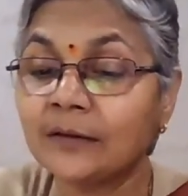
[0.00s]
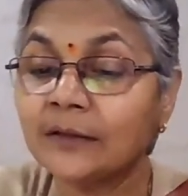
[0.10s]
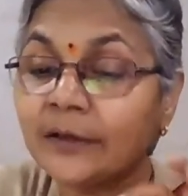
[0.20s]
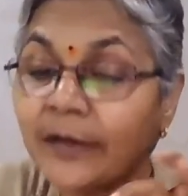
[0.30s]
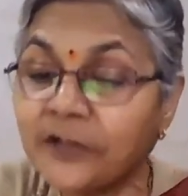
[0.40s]

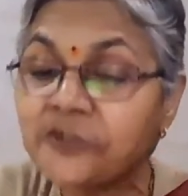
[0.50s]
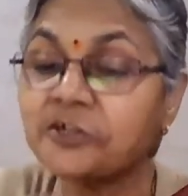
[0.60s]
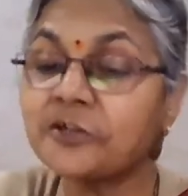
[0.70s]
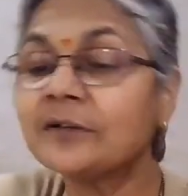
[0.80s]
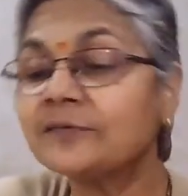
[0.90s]
The
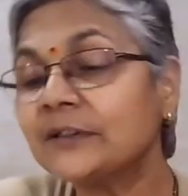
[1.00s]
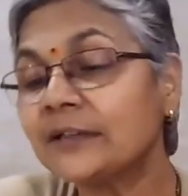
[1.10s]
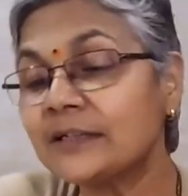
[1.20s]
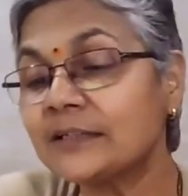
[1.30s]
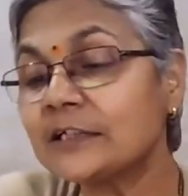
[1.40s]
nature of the
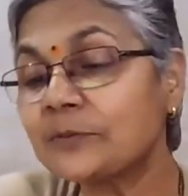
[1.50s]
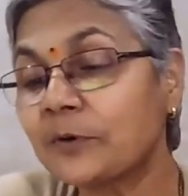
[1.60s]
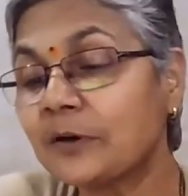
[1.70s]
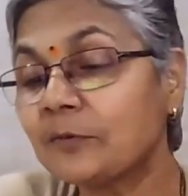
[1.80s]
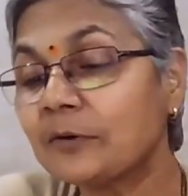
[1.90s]
research
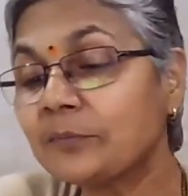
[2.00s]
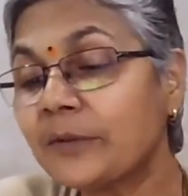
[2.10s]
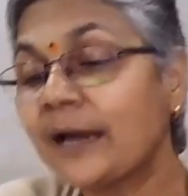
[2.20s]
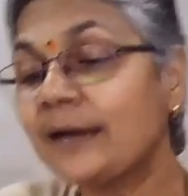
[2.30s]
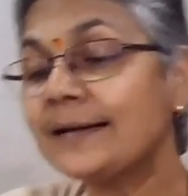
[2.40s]
problem
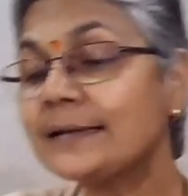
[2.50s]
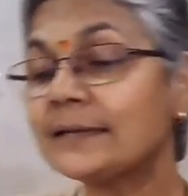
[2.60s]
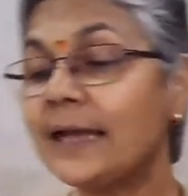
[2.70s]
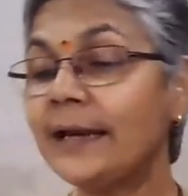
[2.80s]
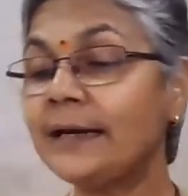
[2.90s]
can
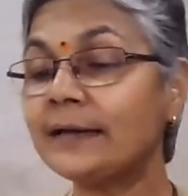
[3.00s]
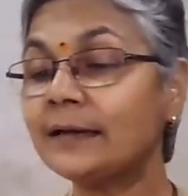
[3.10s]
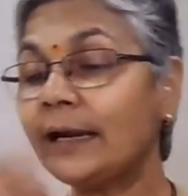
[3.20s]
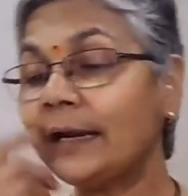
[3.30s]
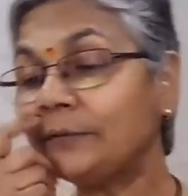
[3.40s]
decide
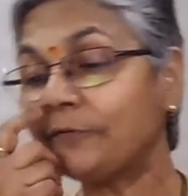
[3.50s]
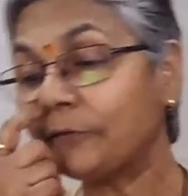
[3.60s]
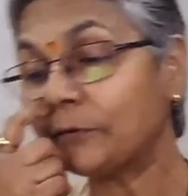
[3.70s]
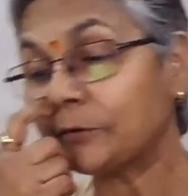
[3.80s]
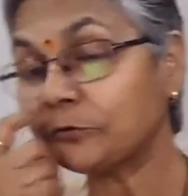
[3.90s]
and
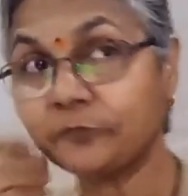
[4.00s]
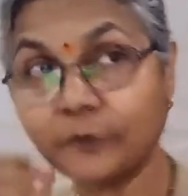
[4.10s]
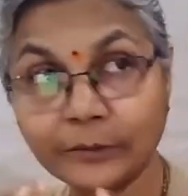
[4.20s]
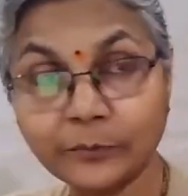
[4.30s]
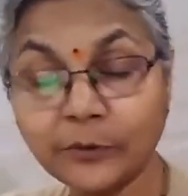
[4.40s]
to
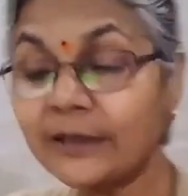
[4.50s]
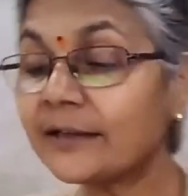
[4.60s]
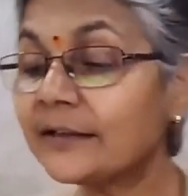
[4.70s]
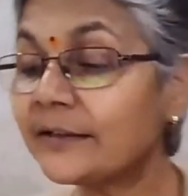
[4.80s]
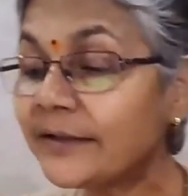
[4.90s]
formulate
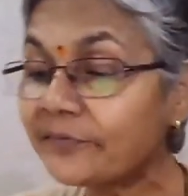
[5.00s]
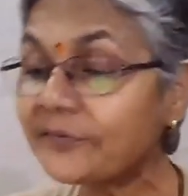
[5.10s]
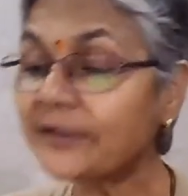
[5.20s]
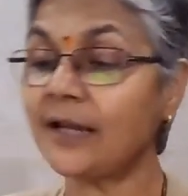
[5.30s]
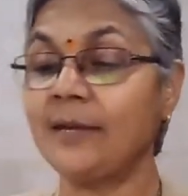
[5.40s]
a
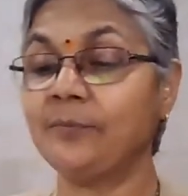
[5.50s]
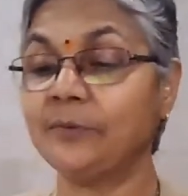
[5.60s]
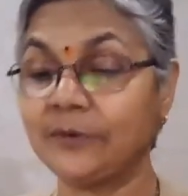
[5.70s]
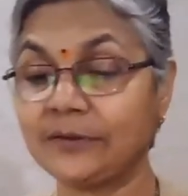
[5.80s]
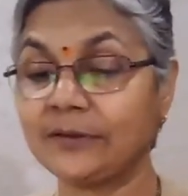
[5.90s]
definite
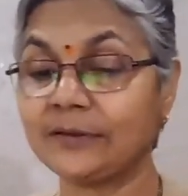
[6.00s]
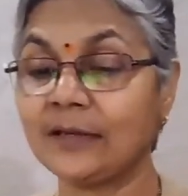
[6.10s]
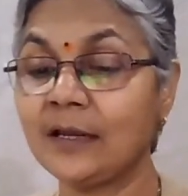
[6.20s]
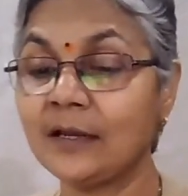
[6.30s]
hypothesis.